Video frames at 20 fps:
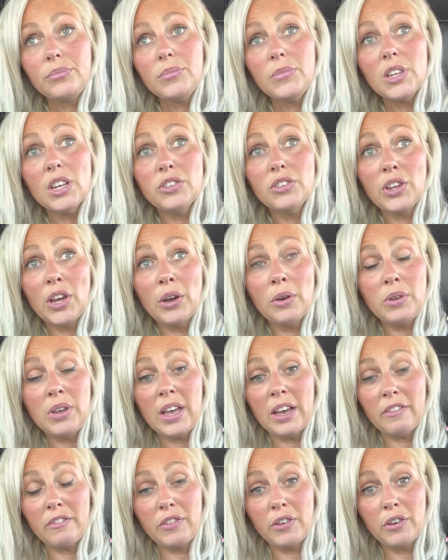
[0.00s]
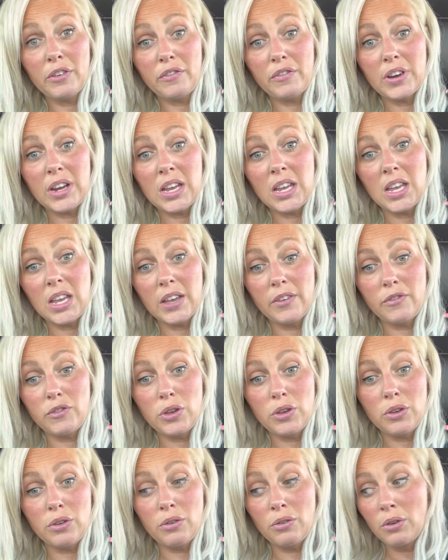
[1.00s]
So yeah, feel free if
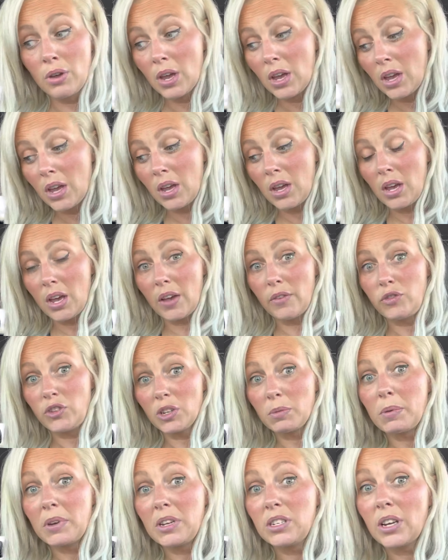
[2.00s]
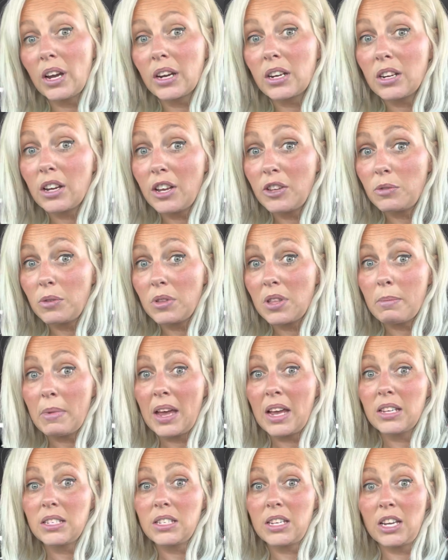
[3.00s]
you have just been diagnosed with
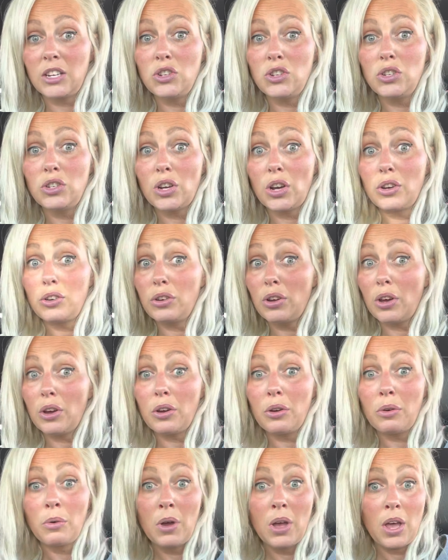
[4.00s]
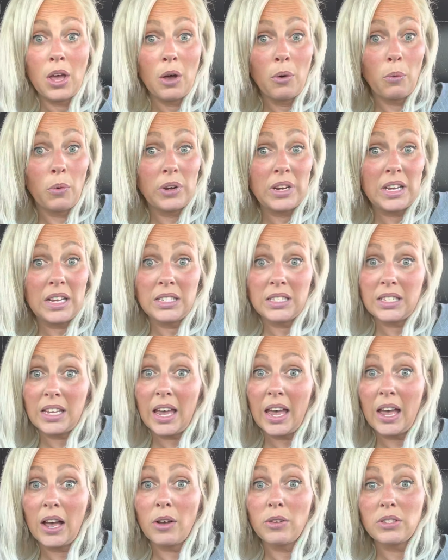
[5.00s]
MS and you don't know what it
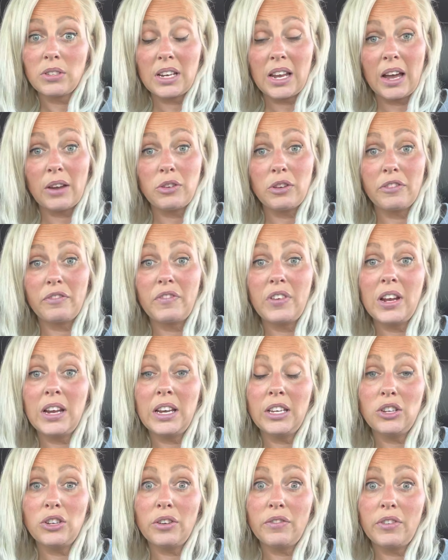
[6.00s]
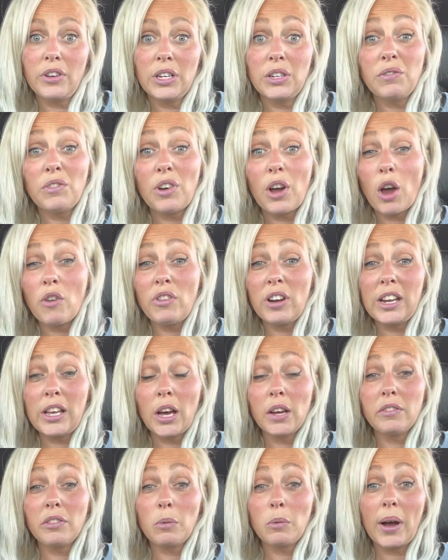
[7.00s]
entails and how you're feeling, and you're feeling really
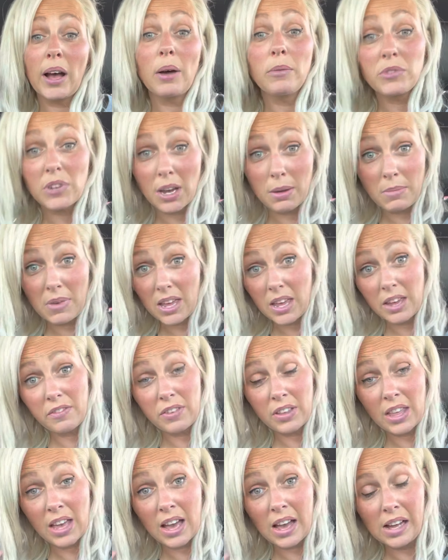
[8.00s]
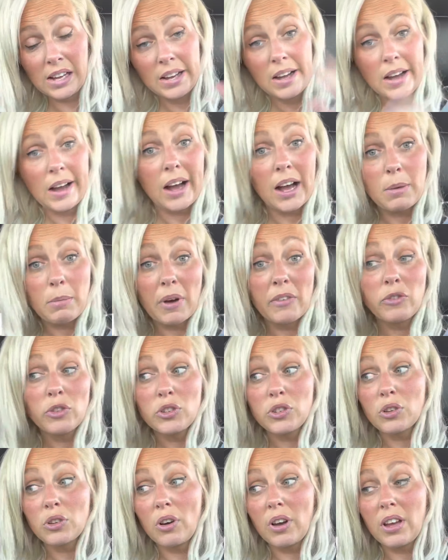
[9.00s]
overwhelmed, I'm here for that. I've
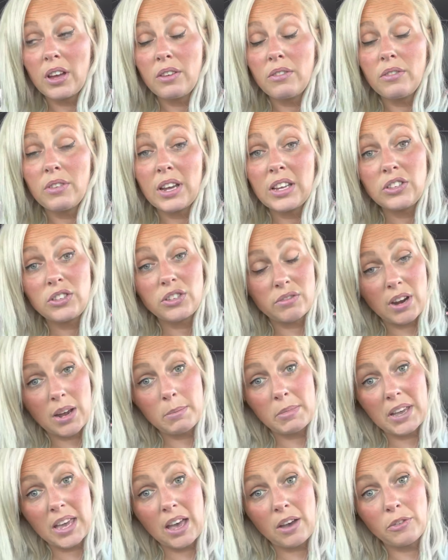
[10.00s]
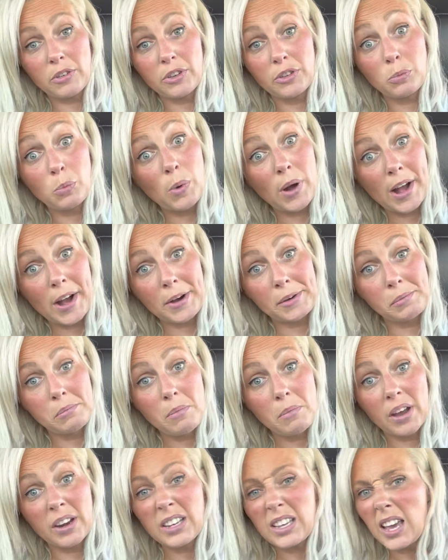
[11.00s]
also got an Instagram account as well,
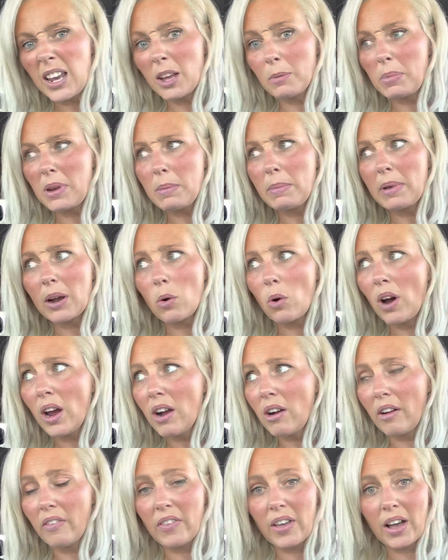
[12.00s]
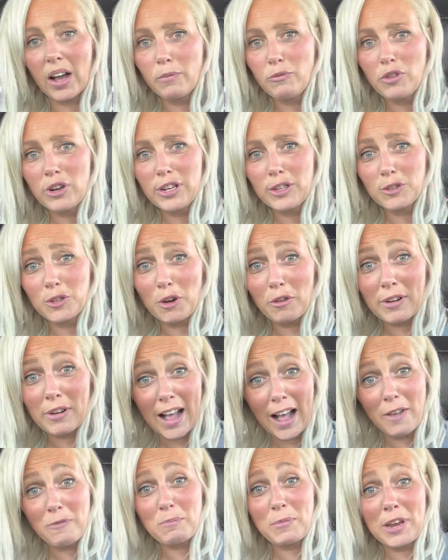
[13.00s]
and again, I've been a bit quiet on that. I'm really sorry. I
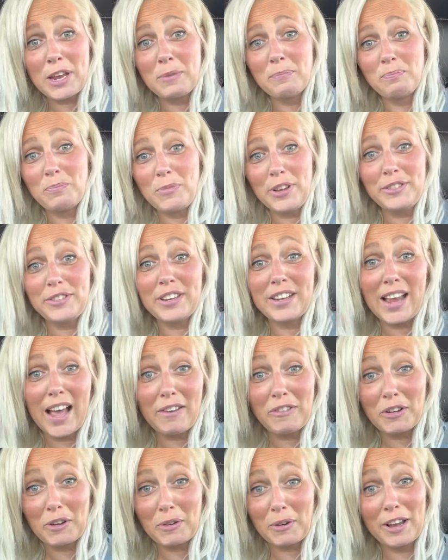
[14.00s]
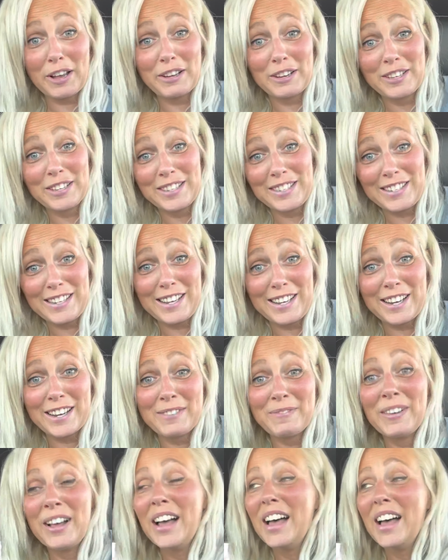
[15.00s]
have been busy and having quite a good time,